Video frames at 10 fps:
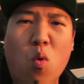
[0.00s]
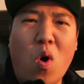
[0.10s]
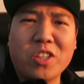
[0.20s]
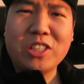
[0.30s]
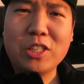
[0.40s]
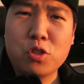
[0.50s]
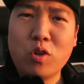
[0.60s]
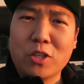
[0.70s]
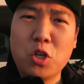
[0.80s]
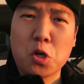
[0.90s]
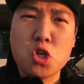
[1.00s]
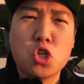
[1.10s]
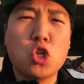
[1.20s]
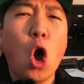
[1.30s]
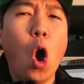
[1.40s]
washing this truck took
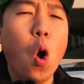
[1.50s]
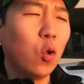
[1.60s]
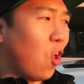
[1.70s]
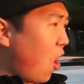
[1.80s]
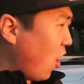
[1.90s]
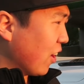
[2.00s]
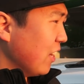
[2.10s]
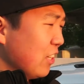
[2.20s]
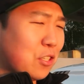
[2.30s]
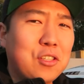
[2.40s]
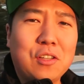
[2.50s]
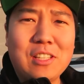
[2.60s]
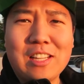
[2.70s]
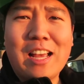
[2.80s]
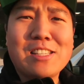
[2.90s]
so long.
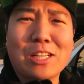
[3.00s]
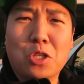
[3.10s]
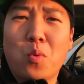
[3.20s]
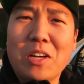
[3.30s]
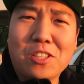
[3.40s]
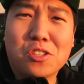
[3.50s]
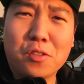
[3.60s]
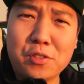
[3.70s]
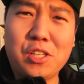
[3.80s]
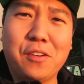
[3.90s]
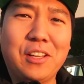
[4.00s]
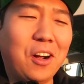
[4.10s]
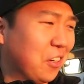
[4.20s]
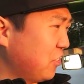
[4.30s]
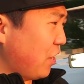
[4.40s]
It has like twice the surface area of the
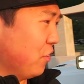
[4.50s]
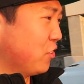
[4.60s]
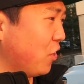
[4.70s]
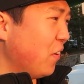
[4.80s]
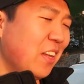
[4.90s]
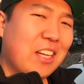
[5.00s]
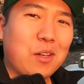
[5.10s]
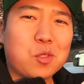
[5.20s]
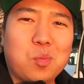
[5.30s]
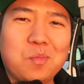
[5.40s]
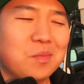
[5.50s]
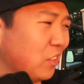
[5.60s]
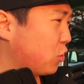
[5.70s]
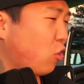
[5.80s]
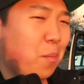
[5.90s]
RS7, so it was
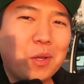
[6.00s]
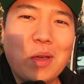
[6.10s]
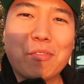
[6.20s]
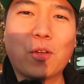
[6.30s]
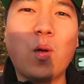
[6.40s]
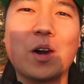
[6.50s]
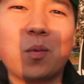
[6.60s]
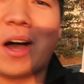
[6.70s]
scrubbing away for quite